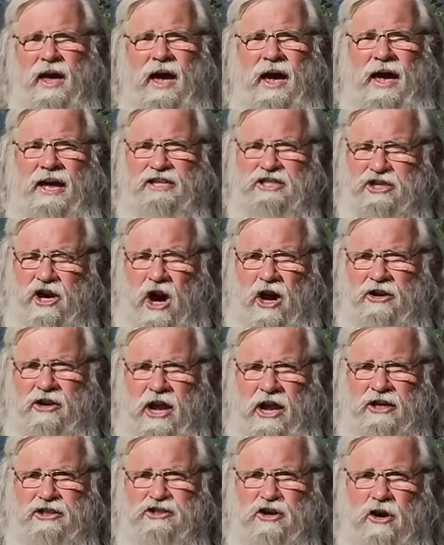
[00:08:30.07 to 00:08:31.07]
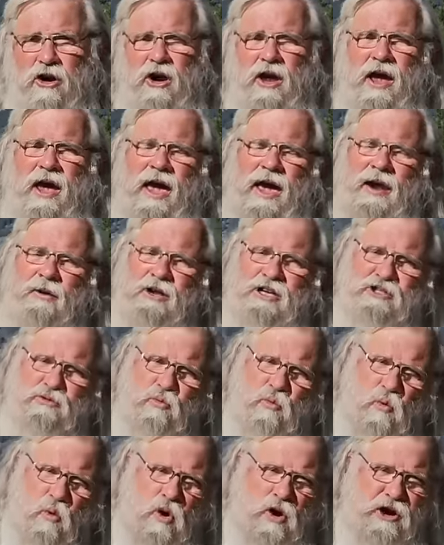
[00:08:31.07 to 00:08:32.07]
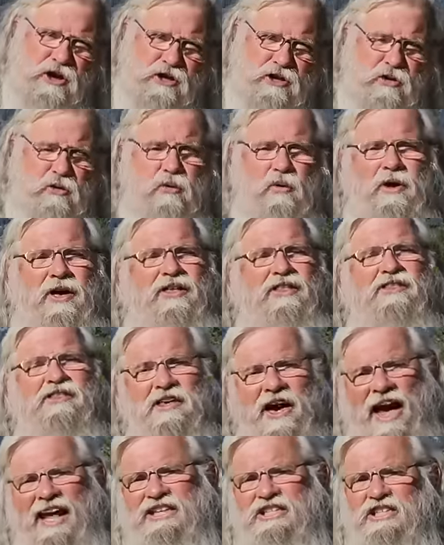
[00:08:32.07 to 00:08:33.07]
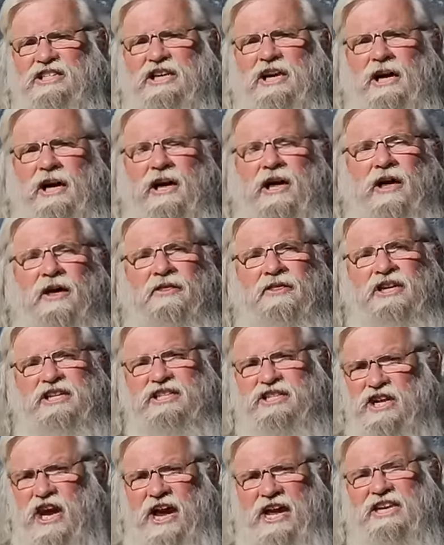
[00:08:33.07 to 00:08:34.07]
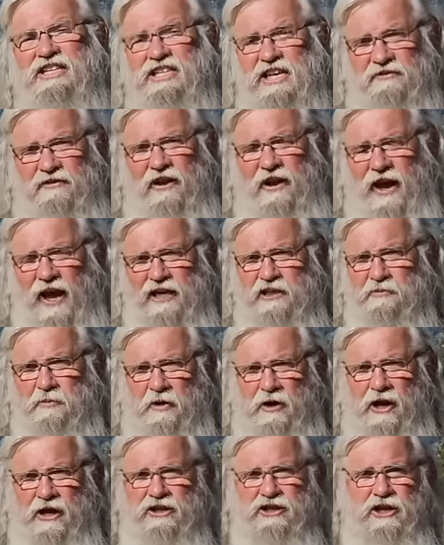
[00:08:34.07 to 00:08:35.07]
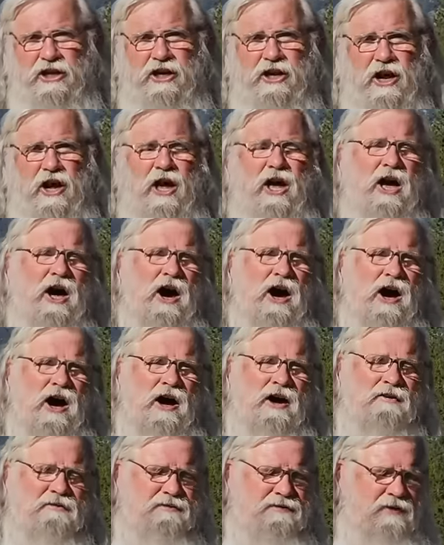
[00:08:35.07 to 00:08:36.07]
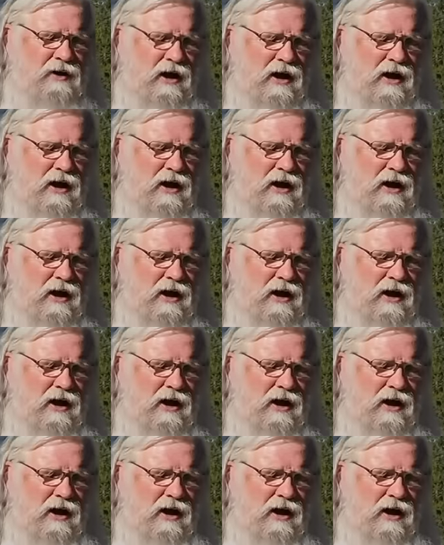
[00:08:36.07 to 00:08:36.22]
and saw danger and is warning you. That's the scientific explanation of